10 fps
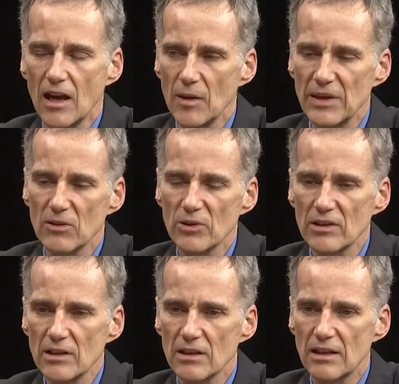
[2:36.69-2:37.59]
I mean, it
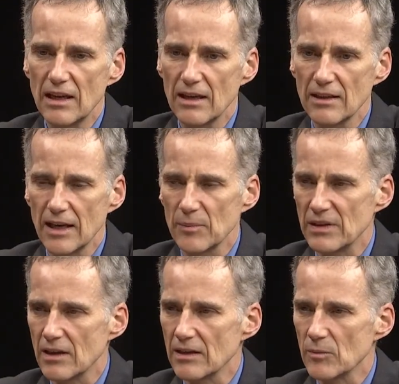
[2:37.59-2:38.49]
really can happen
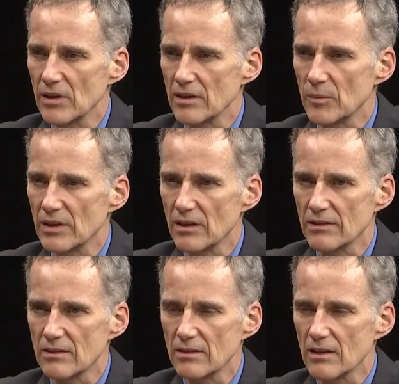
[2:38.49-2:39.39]
to anybody
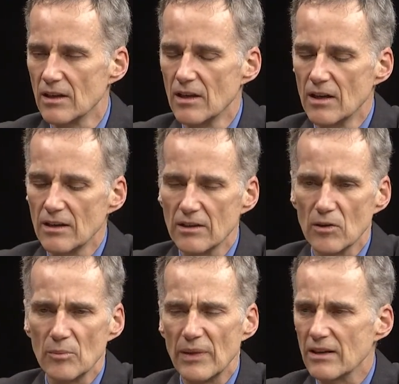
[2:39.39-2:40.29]
because it's a, you know,
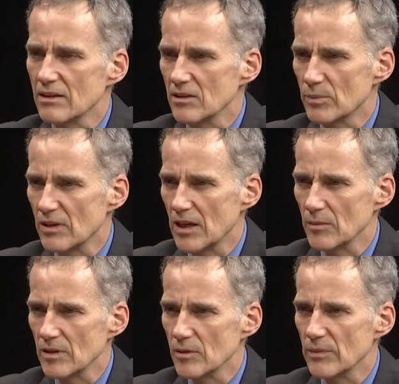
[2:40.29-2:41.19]
a medical
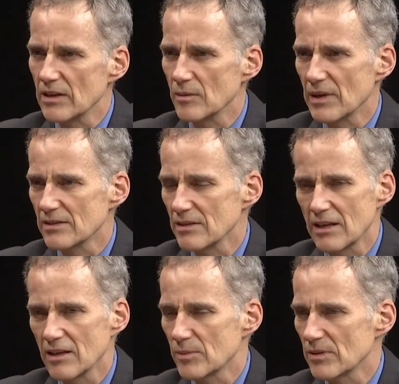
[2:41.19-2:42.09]
problem and a mental
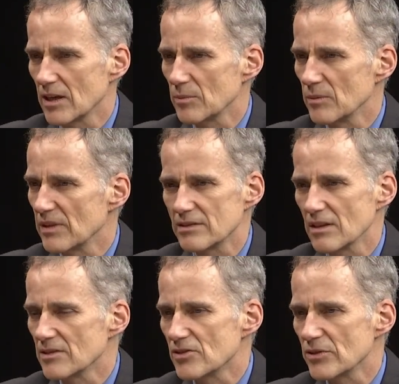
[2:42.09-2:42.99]
health problem that's
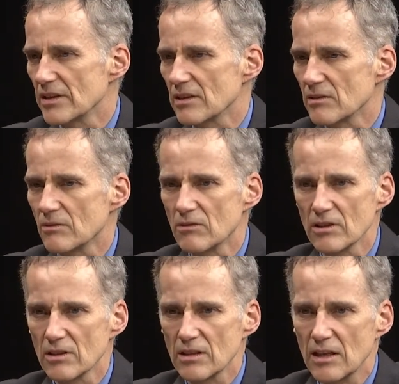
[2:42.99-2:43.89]
untreated.
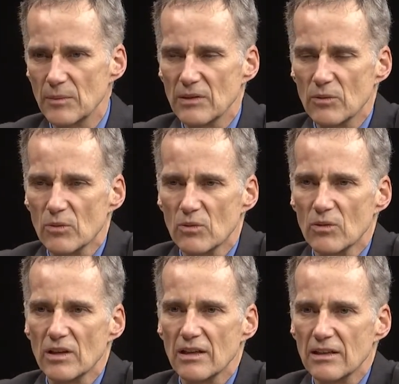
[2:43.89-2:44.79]
Really, I
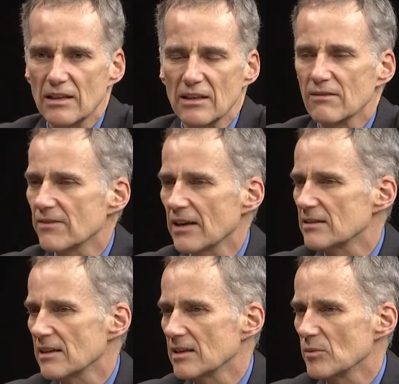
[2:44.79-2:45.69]
mean, it can affect
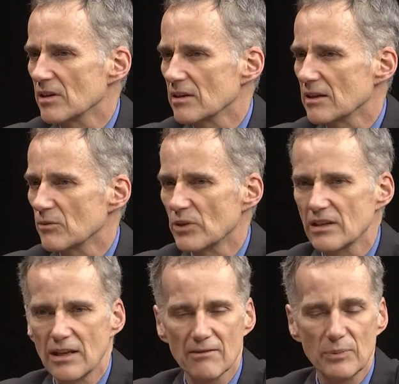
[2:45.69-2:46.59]
anybody. And we
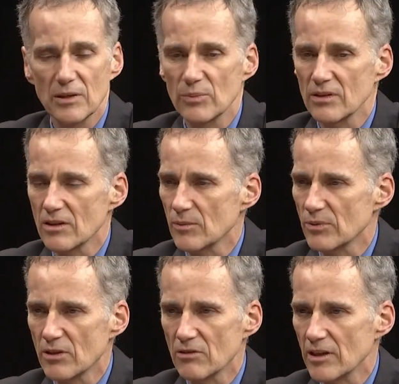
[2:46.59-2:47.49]
have people in our
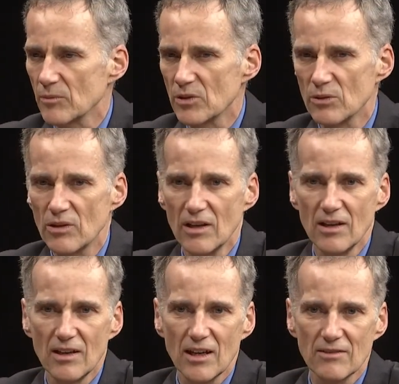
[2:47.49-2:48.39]
program who
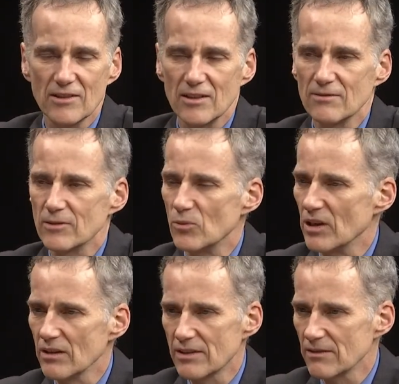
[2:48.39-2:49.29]
have come from
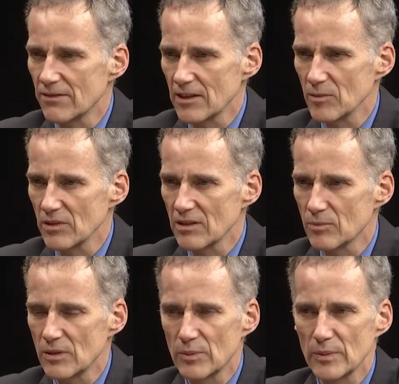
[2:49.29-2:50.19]
wealthy families.
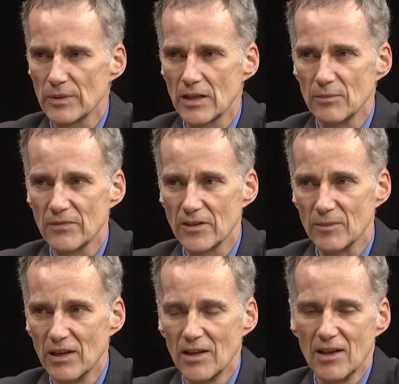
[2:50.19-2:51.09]
People who that's come my from
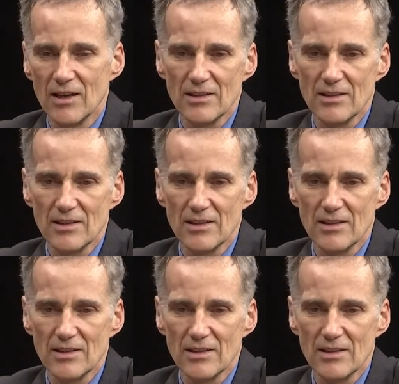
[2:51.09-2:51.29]
point.